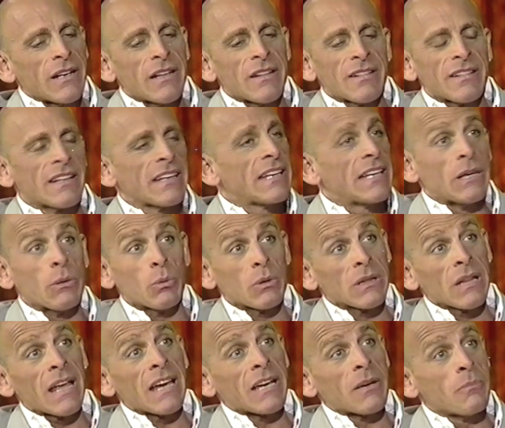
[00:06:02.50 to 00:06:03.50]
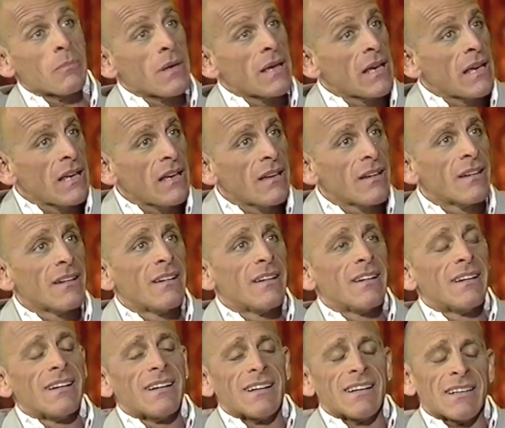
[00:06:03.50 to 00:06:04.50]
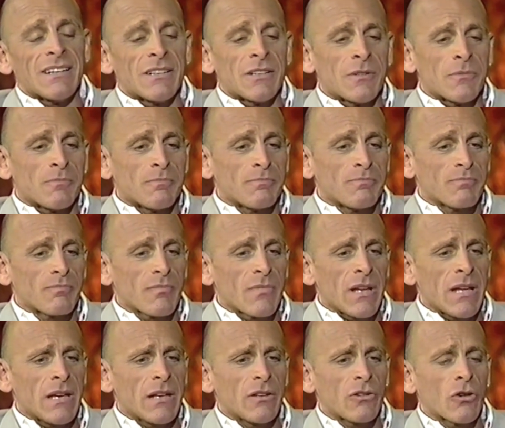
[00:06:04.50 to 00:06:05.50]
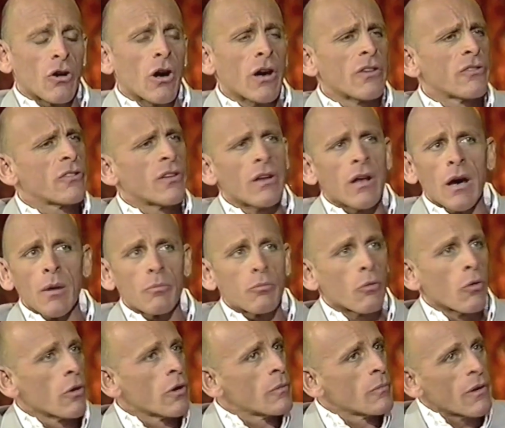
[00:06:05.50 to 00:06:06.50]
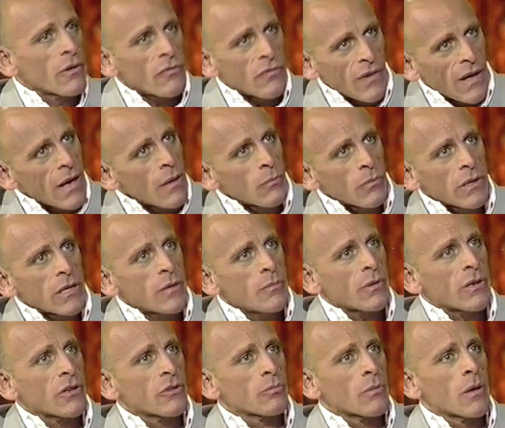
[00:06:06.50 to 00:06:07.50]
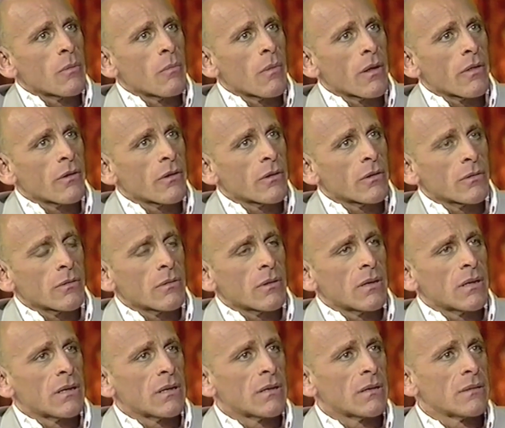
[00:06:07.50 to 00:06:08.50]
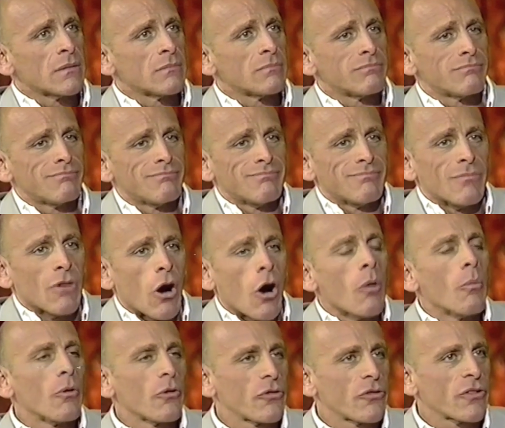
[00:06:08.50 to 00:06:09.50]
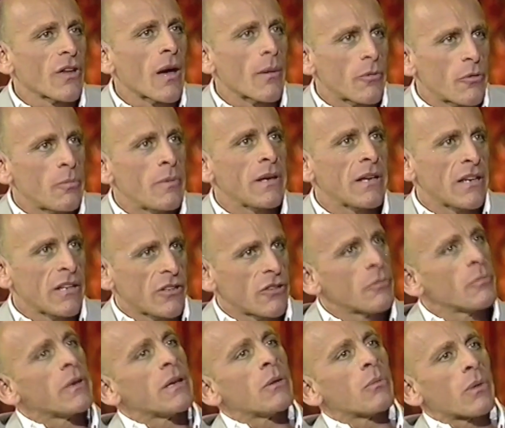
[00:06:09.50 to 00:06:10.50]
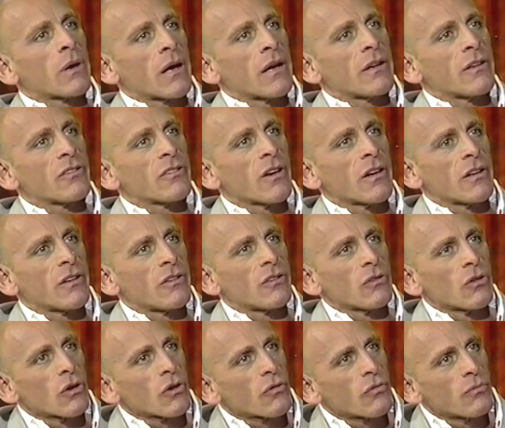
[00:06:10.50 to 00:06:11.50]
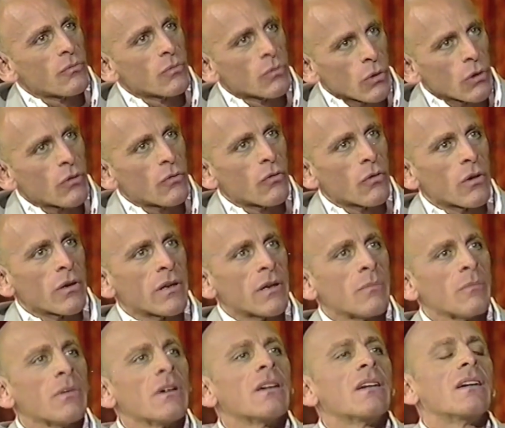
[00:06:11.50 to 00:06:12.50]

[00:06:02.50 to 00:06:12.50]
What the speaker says: I didn't think he would like me. It caused an uproar in my family because my mother almost stopped speaking to me when I decided to look for him.